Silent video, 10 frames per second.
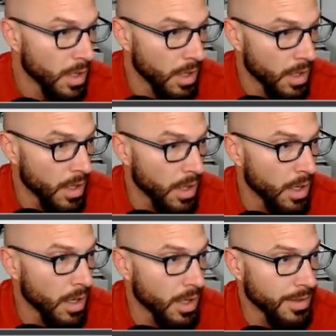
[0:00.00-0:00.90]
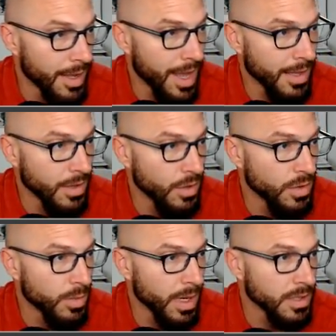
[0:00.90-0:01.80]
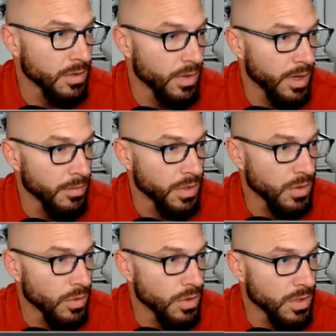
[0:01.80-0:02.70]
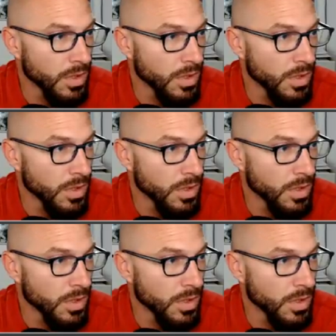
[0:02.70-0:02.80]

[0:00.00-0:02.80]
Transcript: uh, ten two spots in random schools,